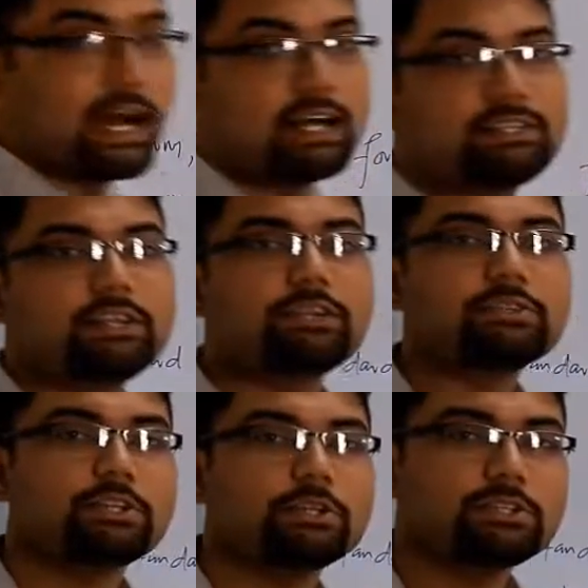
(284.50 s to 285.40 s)
A 000,
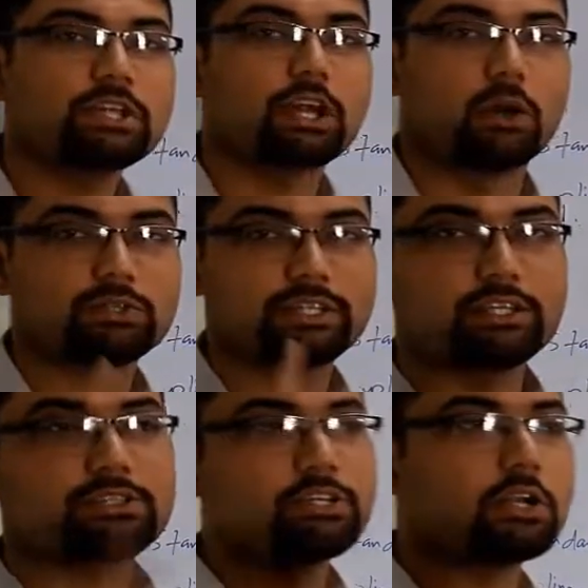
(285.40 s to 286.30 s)

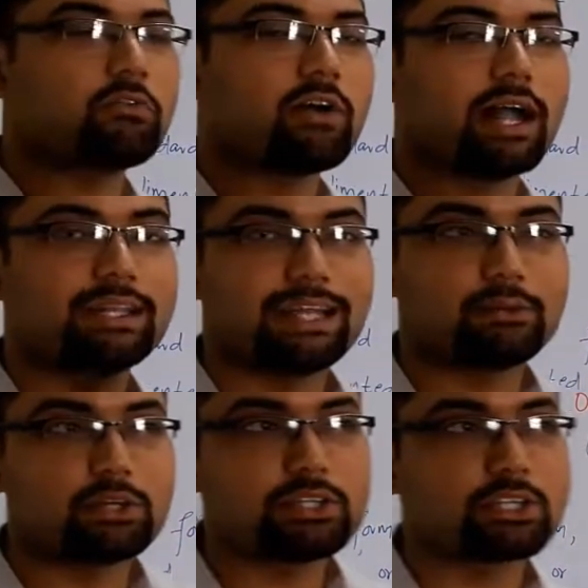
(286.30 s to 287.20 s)
001 that
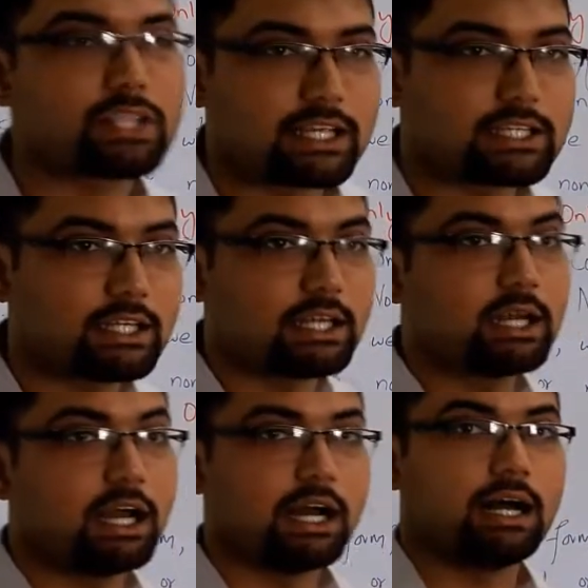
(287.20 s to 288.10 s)
was discussed
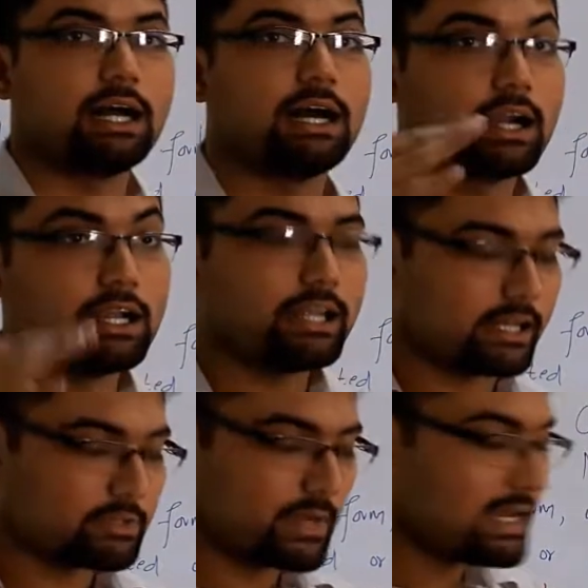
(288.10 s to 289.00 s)
uh, earlier
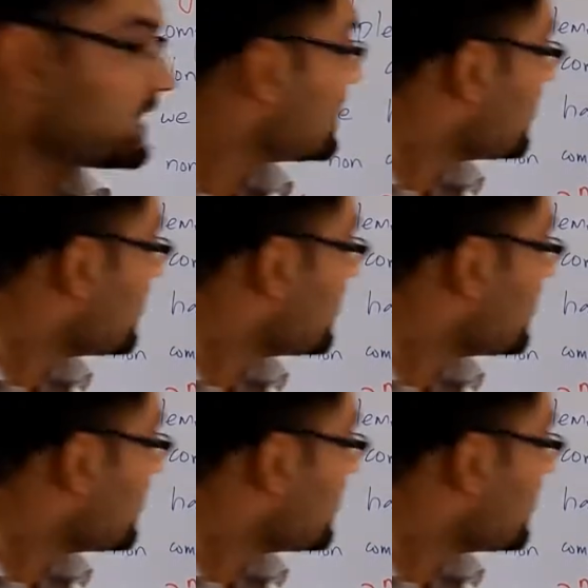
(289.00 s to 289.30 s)
as well.